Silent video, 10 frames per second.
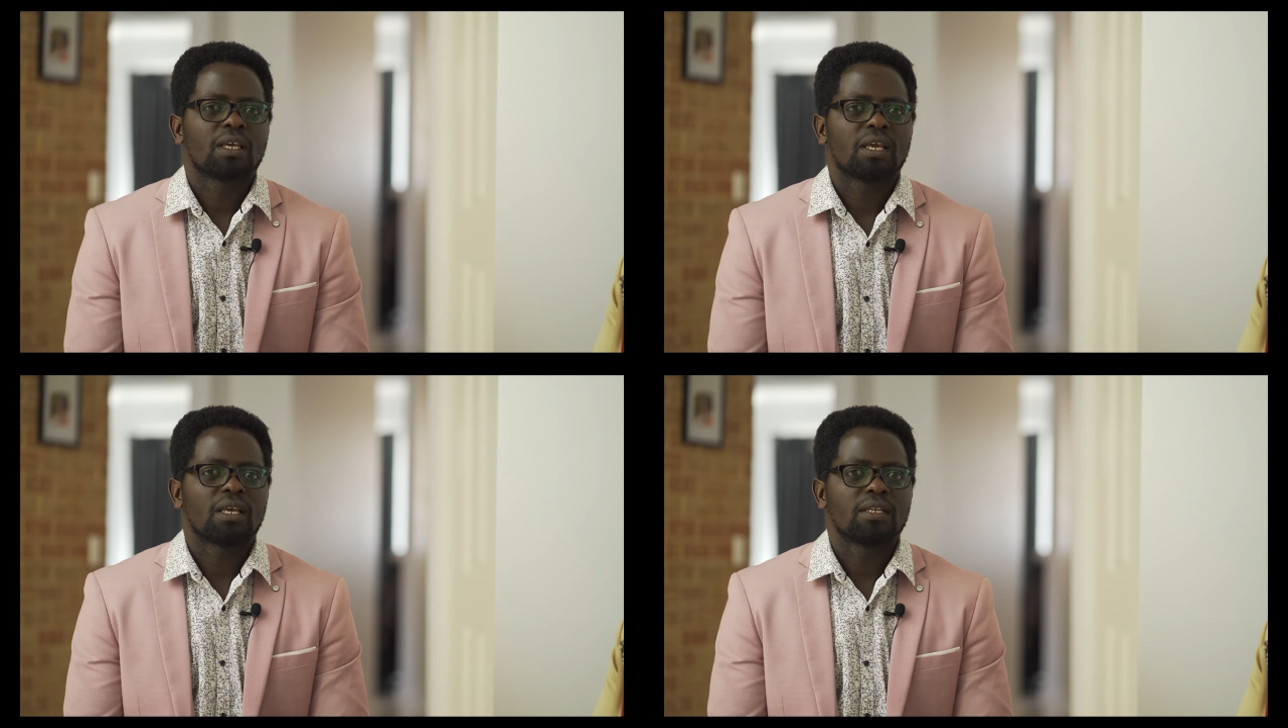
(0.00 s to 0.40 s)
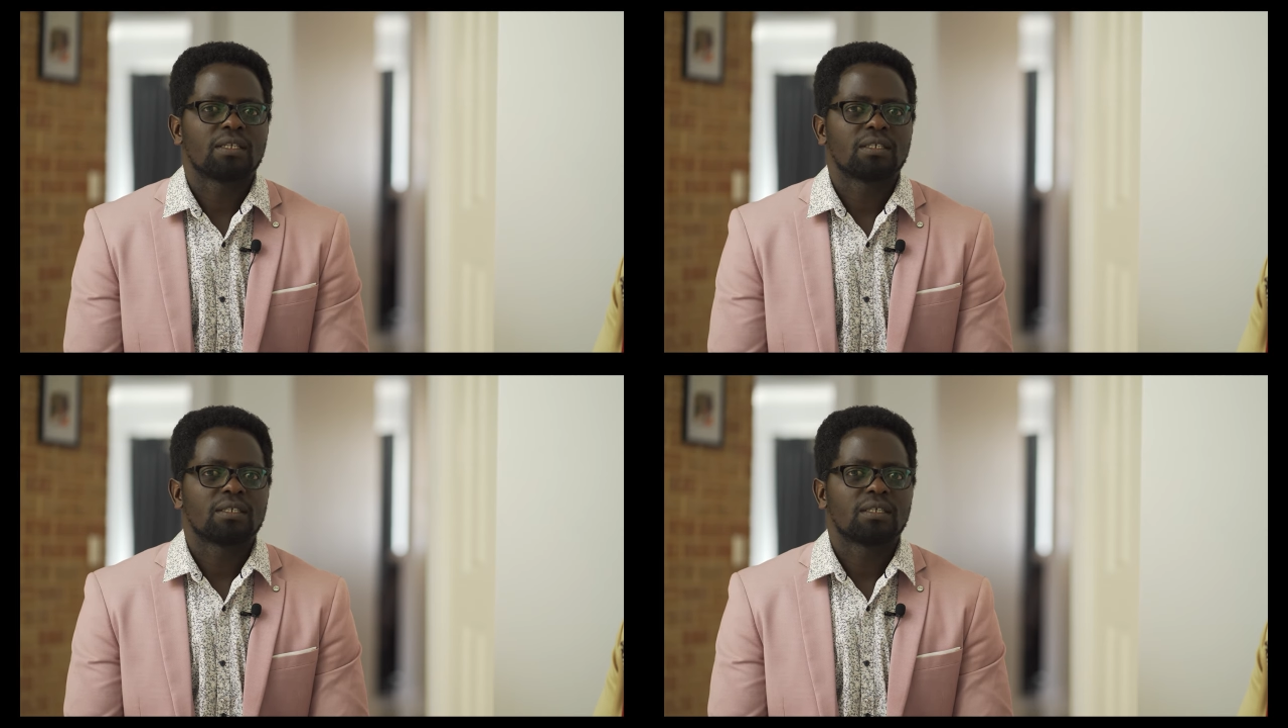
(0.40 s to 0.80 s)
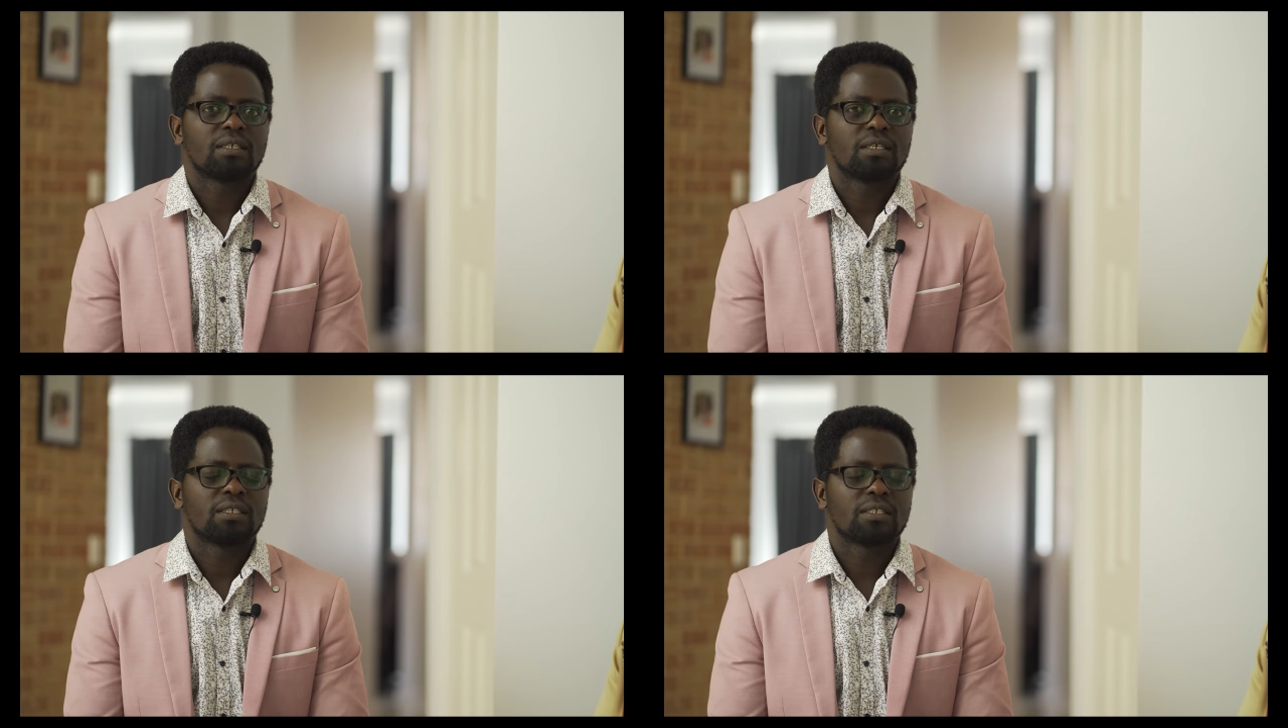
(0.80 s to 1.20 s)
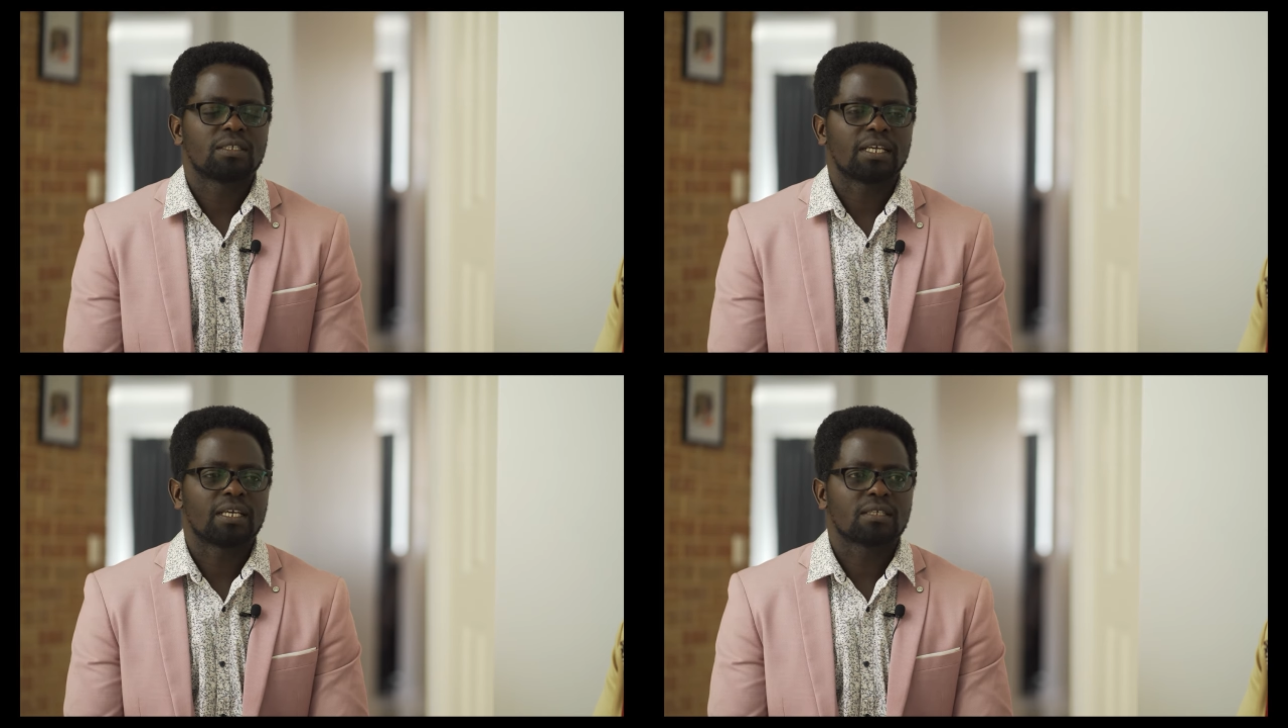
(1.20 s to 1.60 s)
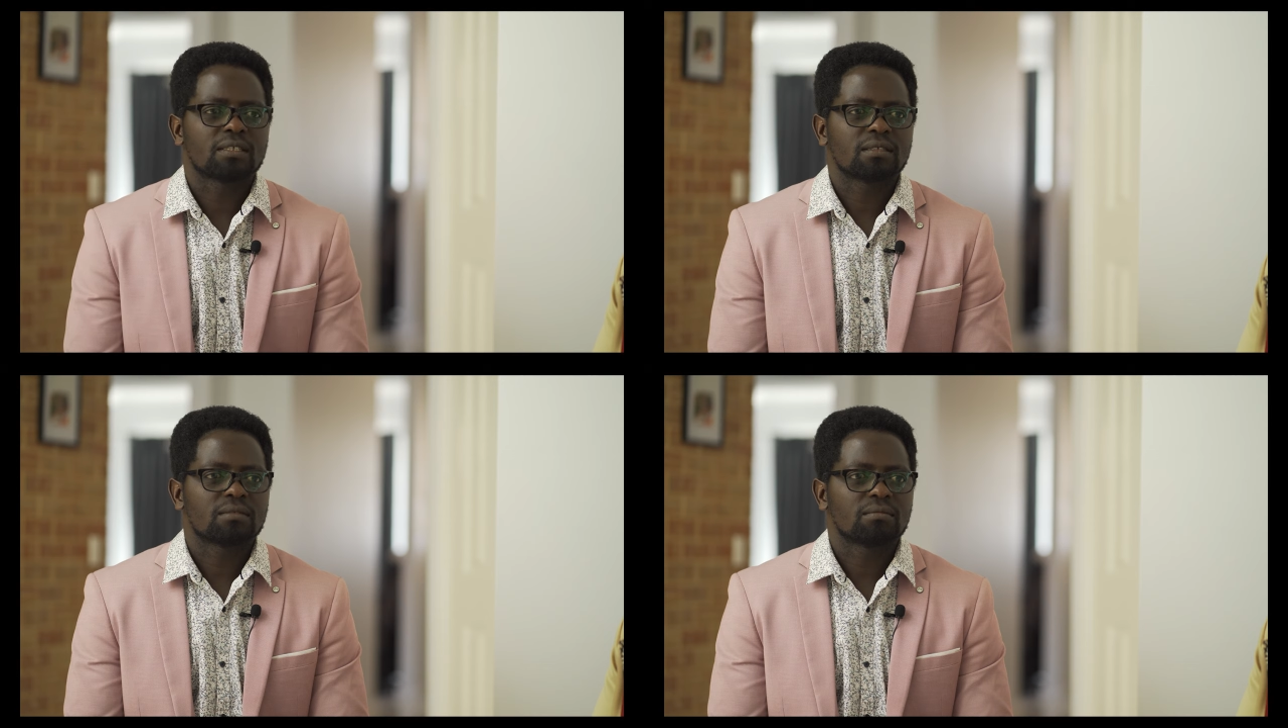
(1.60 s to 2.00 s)
And it
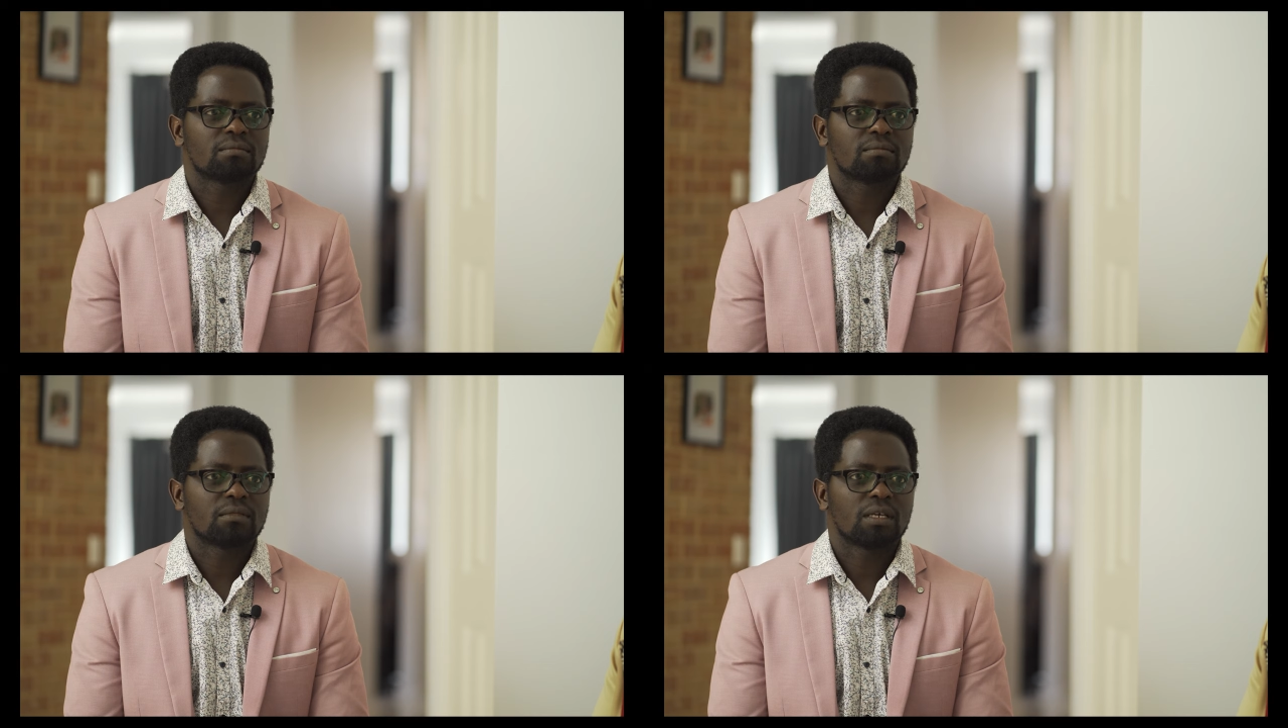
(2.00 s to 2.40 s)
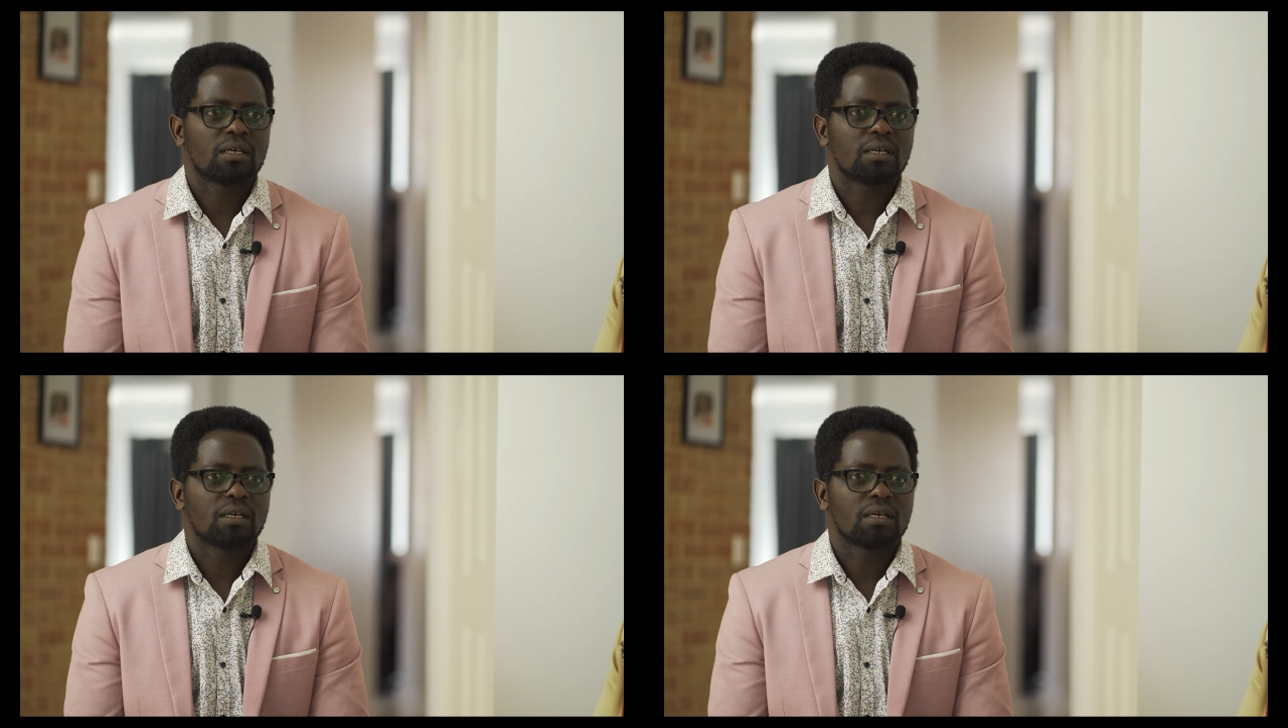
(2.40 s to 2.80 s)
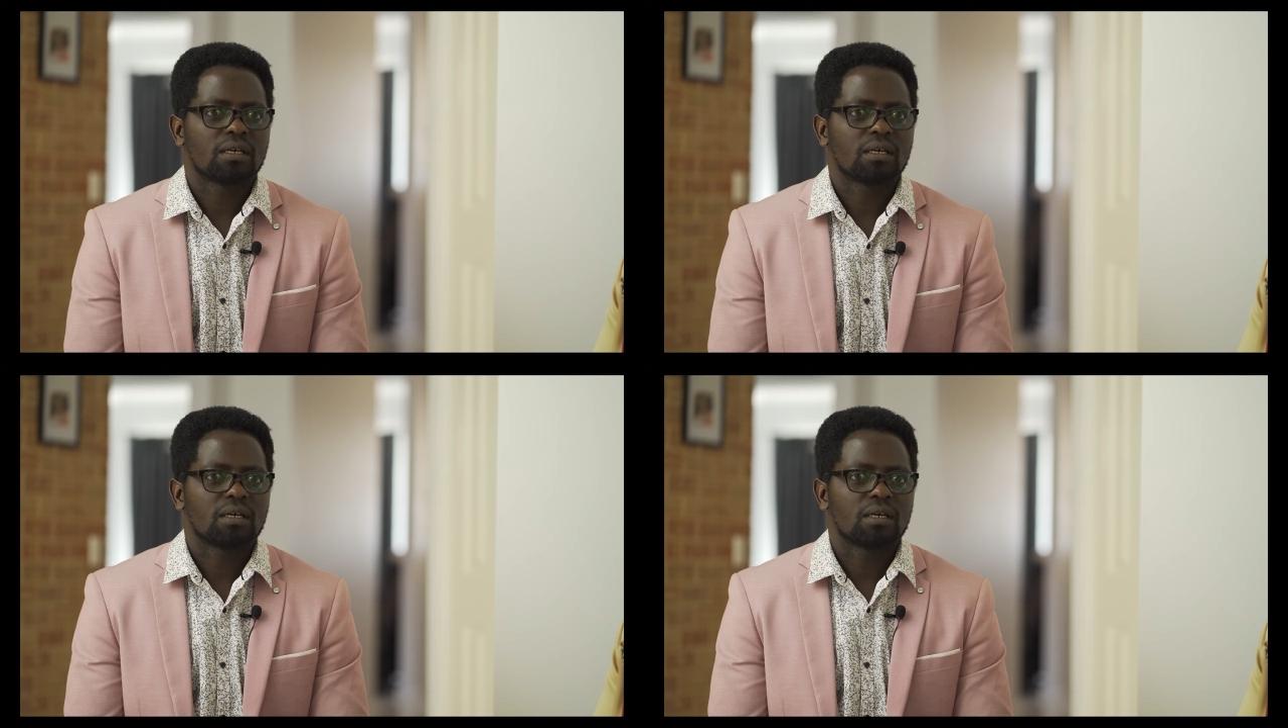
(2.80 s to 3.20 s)
takes a